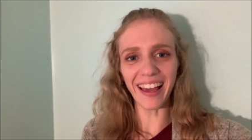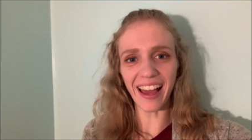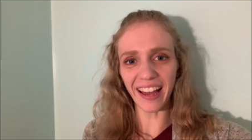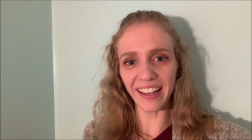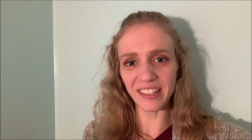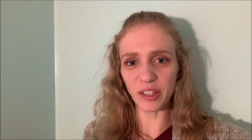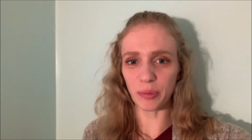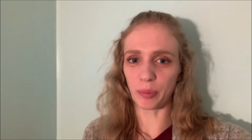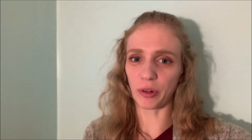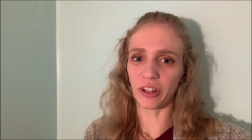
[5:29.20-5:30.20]
guys.
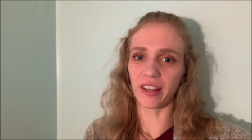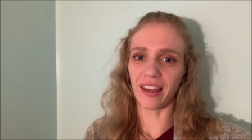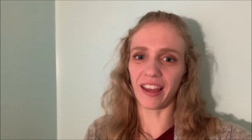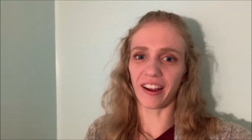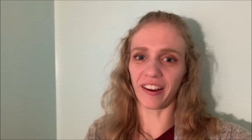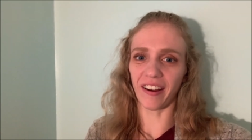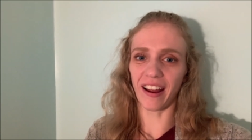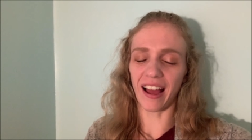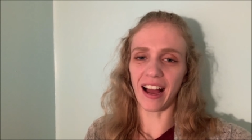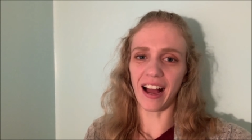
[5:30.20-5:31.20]
It's Brooke here.